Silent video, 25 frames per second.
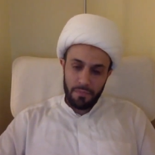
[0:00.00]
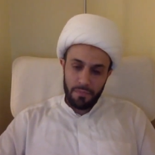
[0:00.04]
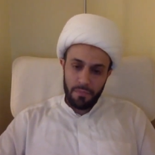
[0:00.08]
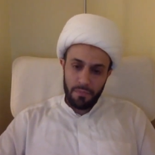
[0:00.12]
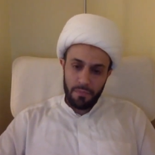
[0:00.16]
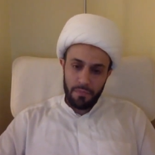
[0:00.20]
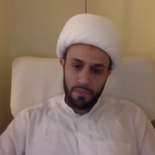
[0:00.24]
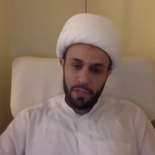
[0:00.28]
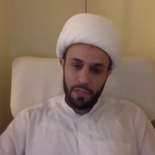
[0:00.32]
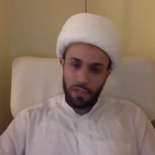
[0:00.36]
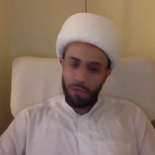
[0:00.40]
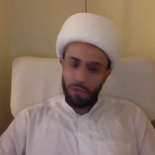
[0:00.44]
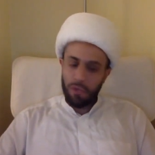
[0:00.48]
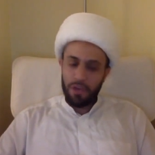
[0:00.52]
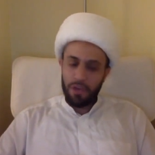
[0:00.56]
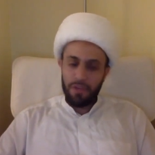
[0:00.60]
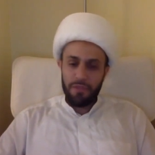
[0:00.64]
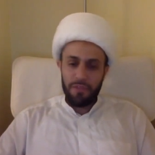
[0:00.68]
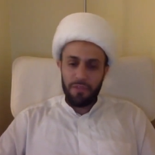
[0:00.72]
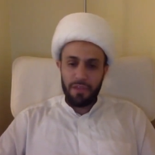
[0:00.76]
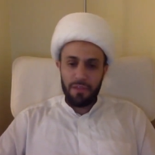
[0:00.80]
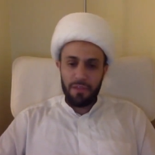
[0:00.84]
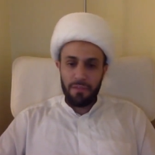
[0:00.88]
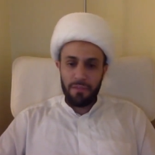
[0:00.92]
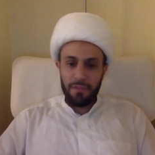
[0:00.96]
Get rid
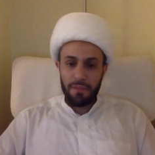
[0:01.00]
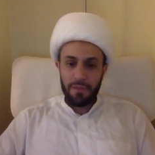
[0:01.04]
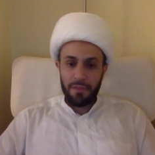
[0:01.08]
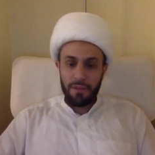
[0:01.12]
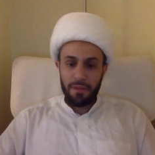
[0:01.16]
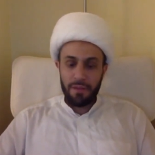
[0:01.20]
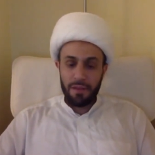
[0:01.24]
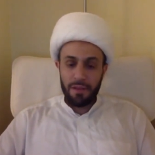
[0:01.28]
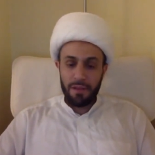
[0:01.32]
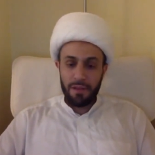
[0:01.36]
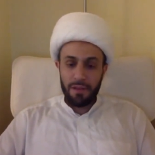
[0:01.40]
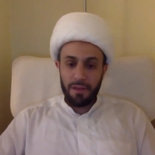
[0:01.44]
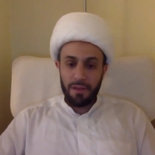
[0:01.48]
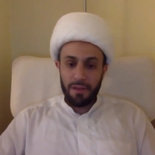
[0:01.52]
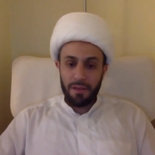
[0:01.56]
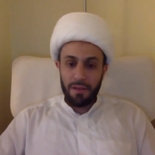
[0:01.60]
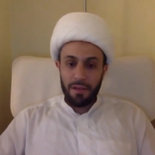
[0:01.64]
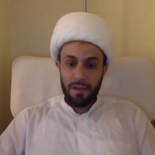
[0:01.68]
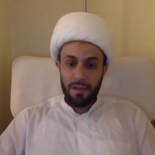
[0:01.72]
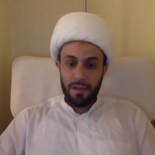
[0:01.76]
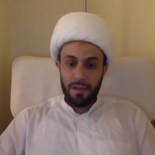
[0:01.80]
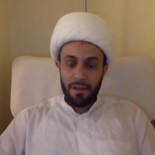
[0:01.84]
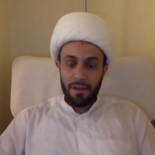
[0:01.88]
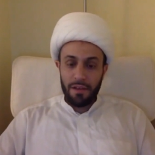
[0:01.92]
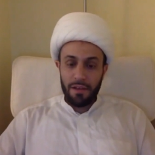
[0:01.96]
of them.
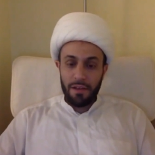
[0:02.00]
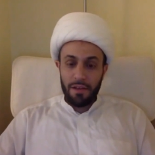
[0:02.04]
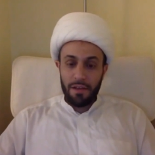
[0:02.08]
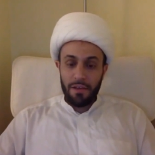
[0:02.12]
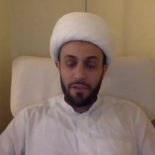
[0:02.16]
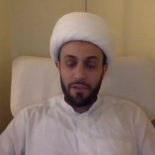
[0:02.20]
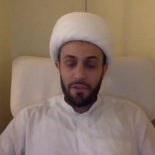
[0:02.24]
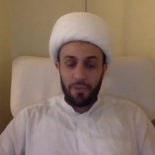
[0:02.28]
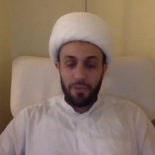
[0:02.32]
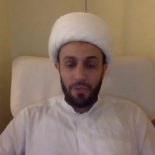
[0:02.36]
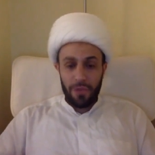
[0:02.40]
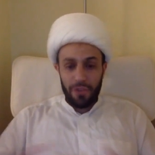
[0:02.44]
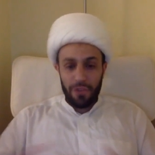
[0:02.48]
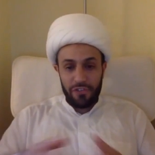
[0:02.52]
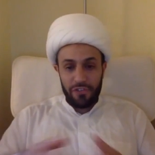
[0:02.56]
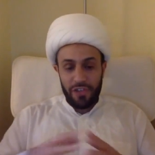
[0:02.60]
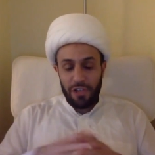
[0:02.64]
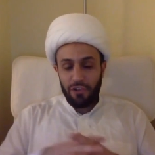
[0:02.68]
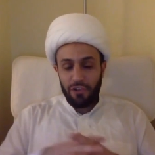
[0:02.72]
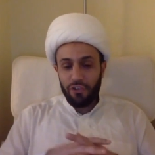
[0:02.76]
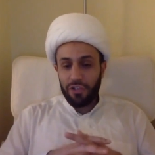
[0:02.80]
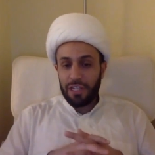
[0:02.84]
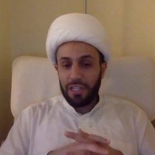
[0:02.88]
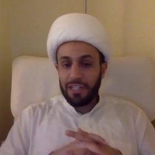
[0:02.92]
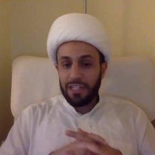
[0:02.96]
So they're
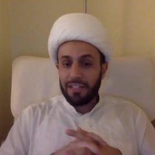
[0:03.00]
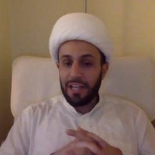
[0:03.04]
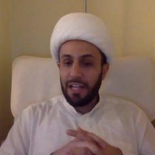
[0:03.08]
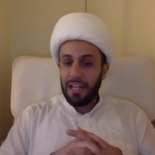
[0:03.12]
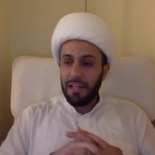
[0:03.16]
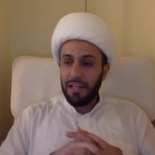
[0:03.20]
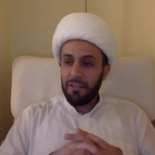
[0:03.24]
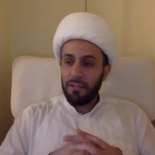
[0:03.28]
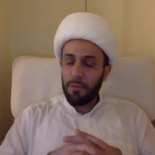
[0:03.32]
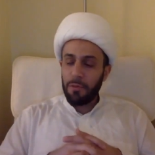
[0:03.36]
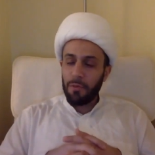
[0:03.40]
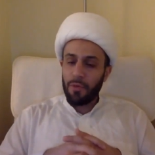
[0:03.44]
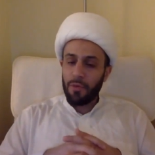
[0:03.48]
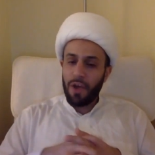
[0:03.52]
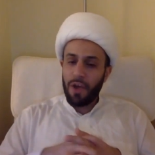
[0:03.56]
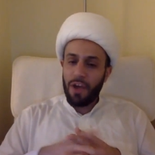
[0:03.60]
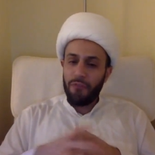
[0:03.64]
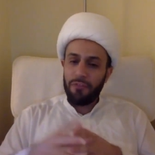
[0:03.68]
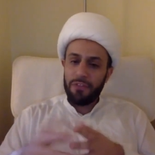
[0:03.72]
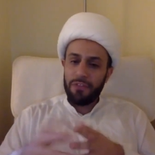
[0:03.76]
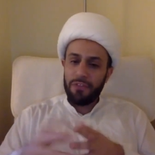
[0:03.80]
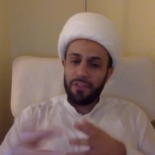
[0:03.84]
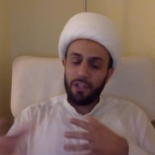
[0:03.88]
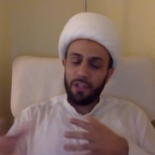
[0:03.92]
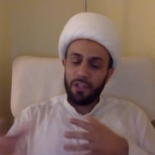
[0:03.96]
essentially telling the
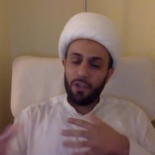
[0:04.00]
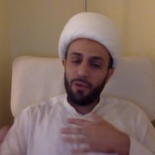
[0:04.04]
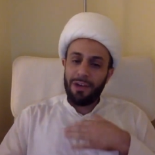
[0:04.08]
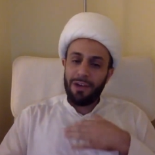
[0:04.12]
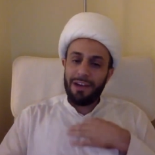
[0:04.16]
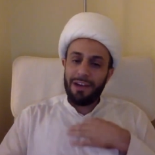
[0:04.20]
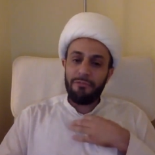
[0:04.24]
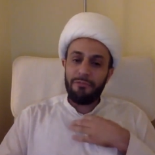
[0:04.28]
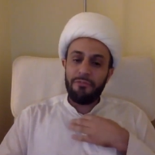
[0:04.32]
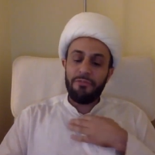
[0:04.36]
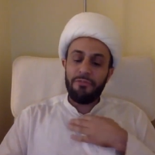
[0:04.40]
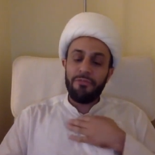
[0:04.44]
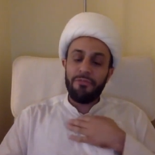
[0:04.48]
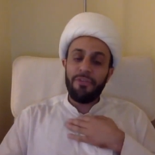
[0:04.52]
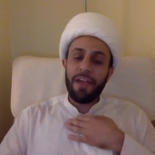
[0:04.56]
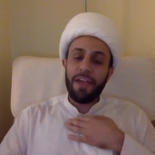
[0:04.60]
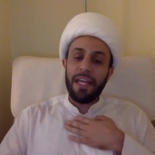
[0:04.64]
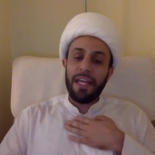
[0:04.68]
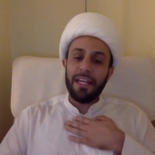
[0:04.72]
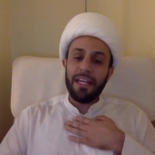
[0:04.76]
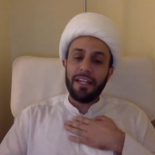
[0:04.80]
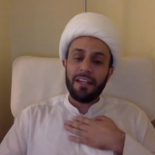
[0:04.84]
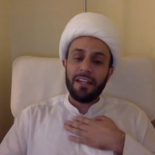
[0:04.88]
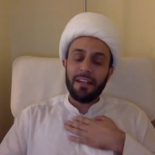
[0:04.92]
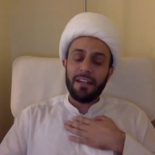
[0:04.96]
Prophet that you have
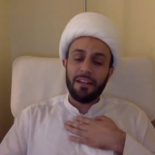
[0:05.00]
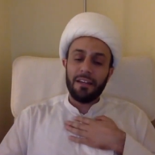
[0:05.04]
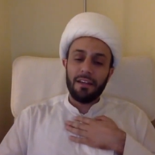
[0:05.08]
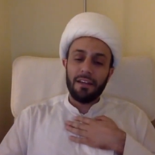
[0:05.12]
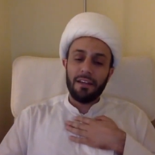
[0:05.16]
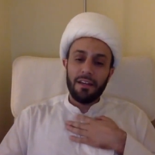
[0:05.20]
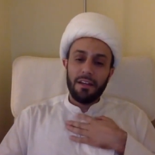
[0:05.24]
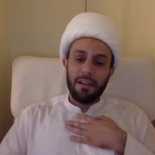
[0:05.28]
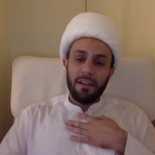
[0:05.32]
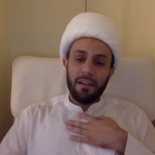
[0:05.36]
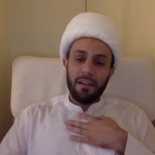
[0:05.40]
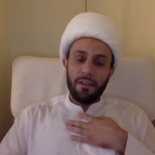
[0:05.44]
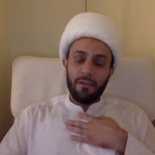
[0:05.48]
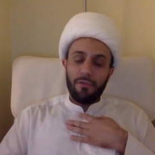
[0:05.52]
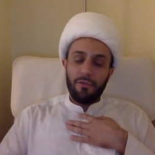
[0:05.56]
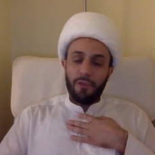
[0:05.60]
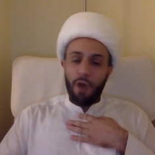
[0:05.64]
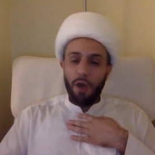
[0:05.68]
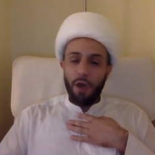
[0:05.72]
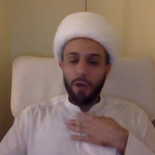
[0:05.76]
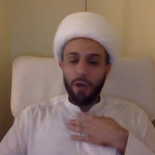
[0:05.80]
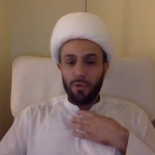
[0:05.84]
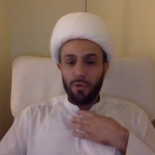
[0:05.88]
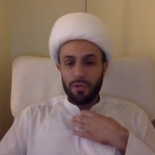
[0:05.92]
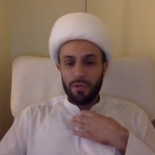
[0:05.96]
fake
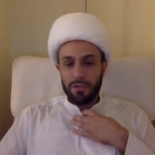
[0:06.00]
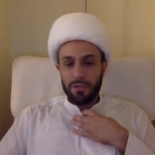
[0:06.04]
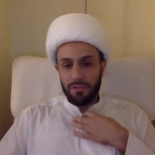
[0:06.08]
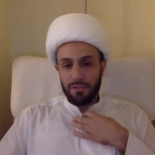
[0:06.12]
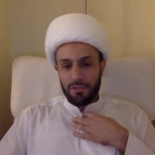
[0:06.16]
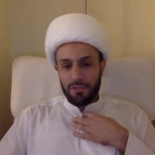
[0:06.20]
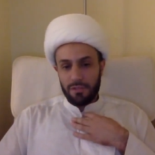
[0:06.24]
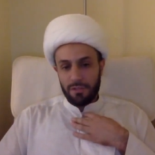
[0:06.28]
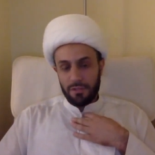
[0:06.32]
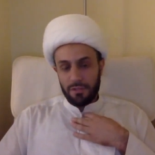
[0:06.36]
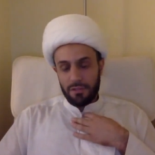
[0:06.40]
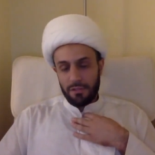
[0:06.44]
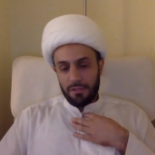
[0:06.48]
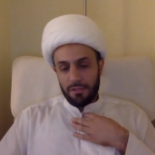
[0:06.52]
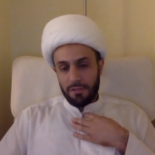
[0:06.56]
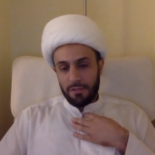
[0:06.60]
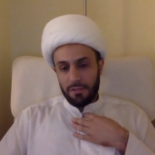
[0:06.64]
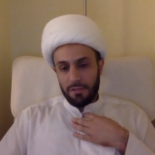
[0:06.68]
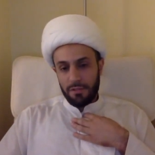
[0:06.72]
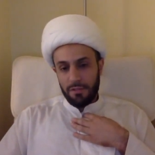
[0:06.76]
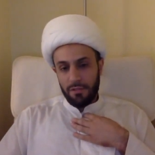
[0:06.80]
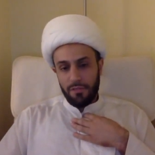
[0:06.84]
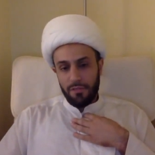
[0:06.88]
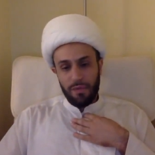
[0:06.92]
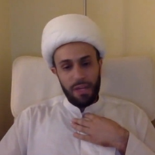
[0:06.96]
followers.
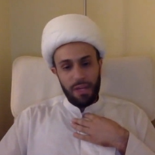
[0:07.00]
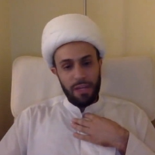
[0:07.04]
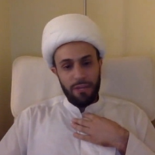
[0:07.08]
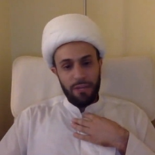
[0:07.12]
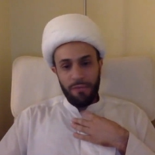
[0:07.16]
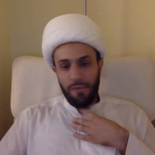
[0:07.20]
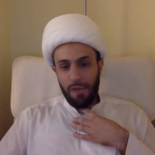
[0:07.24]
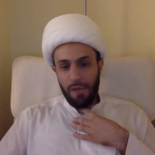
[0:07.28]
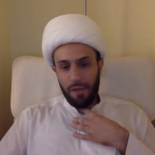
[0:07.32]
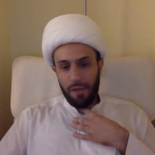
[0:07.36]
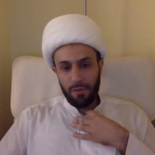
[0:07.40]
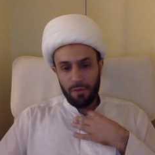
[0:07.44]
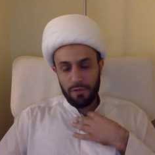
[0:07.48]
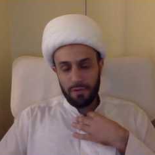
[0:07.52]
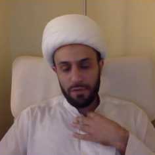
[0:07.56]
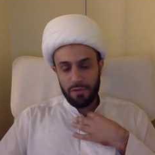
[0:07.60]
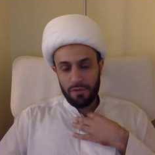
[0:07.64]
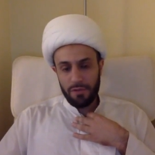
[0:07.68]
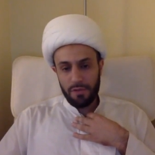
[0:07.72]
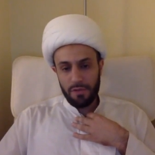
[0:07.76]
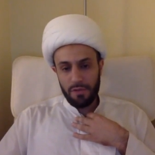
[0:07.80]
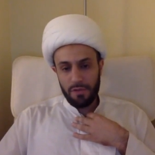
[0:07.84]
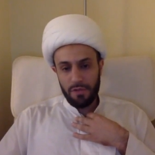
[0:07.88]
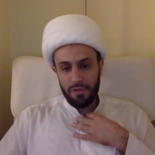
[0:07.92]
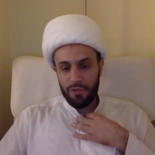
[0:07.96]
Fake
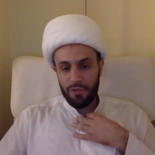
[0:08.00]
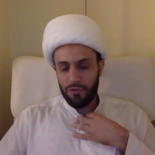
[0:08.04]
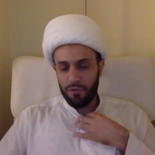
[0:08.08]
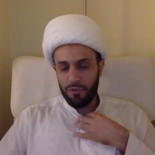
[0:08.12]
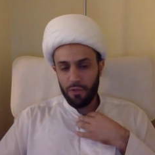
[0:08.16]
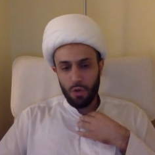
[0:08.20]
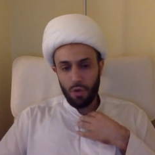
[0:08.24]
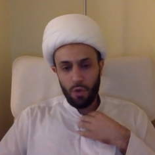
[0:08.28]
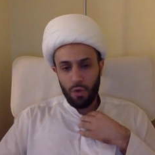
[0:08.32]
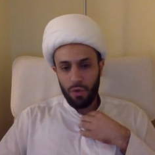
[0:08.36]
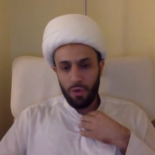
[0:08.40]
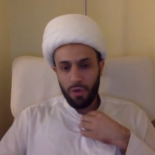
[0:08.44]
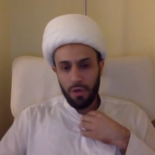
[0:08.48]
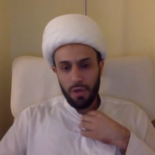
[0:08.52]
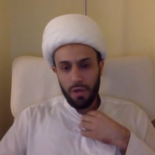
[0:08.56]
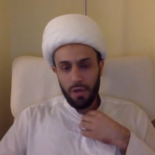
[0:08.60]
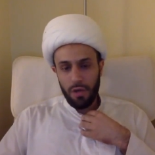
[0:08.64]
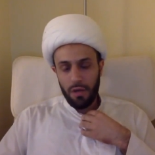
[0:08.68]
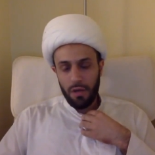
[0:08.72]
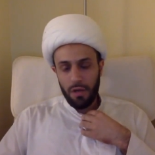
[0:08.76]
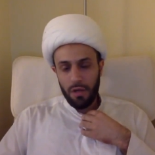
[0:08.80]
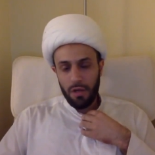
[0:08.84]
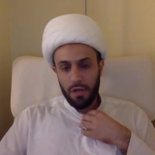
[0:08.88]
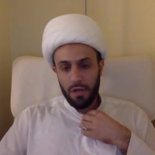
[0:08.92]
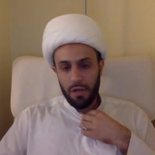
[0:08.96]
followers. There's no
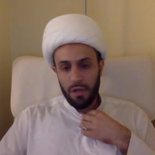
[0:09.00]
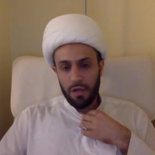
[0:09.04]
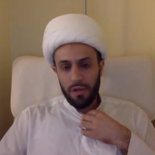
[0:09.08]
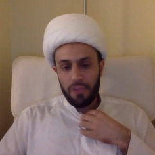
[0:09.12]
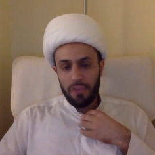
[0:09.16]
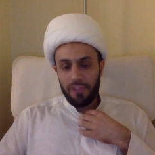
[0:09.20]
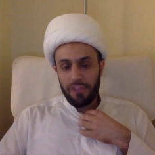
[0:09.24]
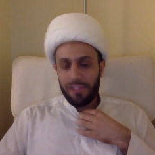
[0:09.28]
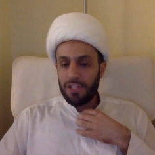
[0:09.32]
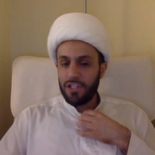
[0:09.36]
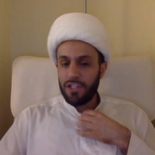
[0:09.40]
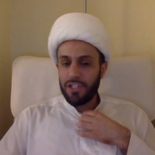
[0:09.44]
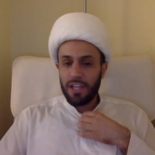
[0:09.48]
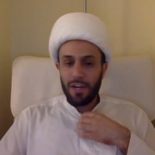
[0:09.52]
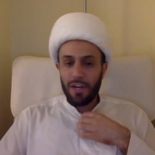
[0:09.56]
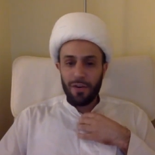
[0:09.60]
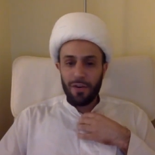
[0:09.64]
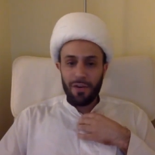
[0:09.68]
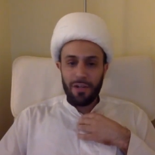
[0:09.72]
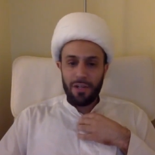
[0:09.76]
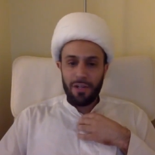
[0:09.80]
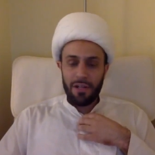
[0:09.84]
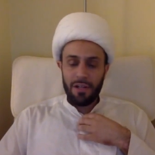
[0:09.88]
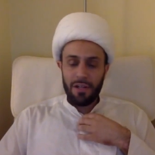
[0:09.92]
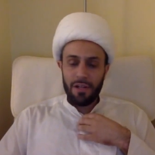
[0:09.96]

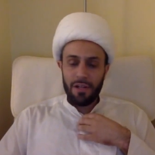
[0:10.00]
sincerity.